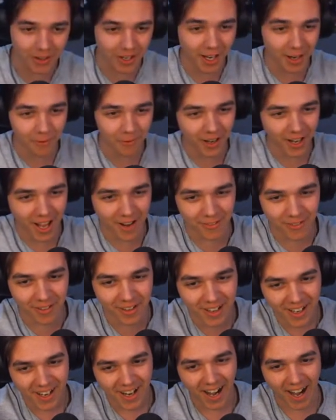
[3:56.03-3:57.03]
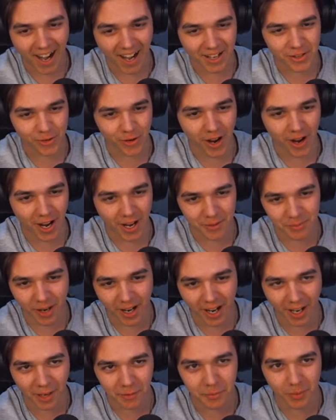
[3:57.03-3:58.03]
Okay, whatever. I tried
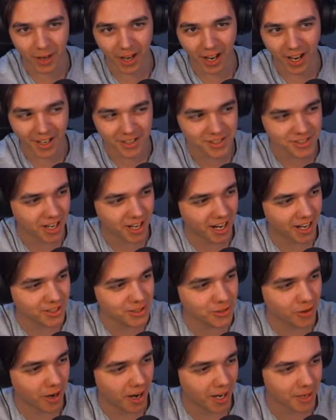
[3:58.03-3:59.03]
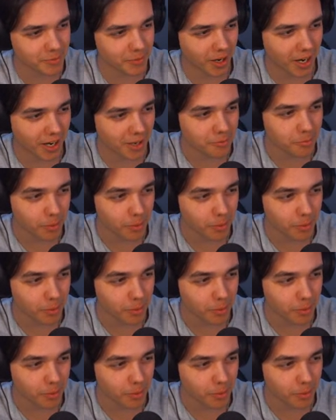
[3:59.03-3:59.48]
my best. I tried my